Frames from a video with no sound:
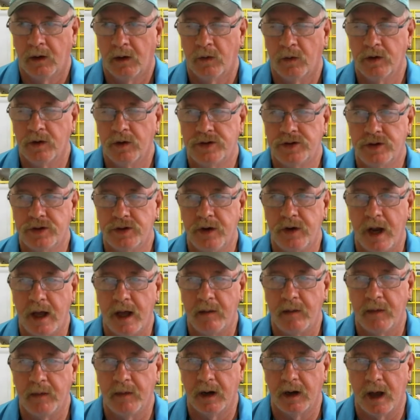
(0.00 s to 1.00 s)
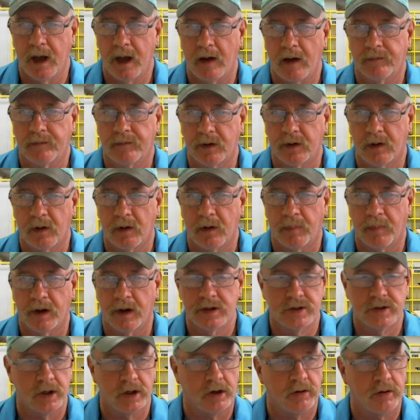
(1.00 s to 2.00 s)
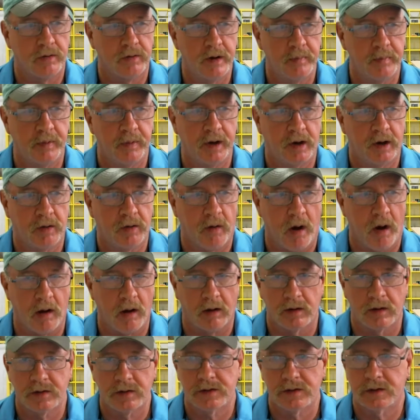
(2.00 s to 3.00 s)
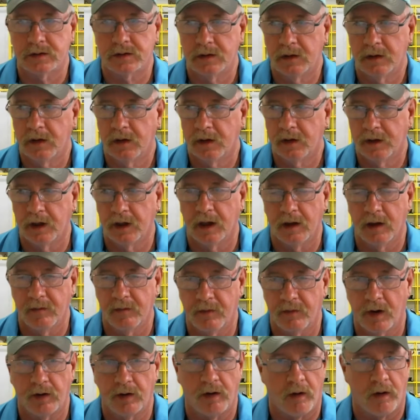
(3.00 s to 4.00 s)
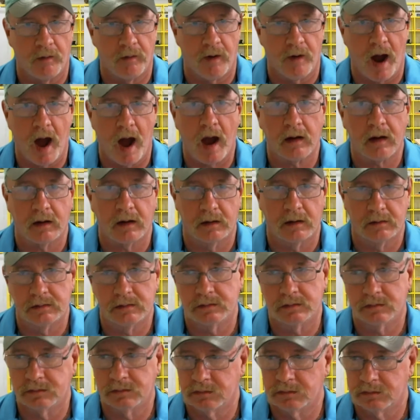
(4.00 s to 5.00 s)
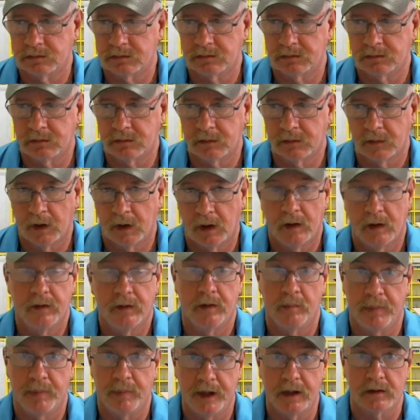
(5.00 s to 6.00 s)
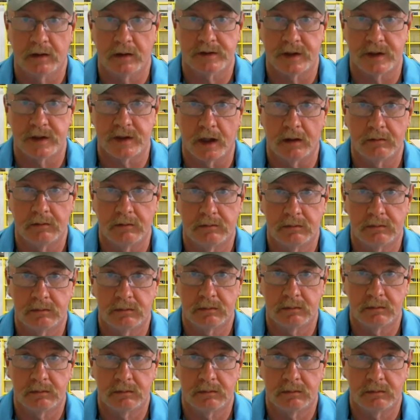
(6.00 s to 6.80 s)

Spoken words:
would you name it after a bunch of creepy crawlers that live under a rock? The Beatles did.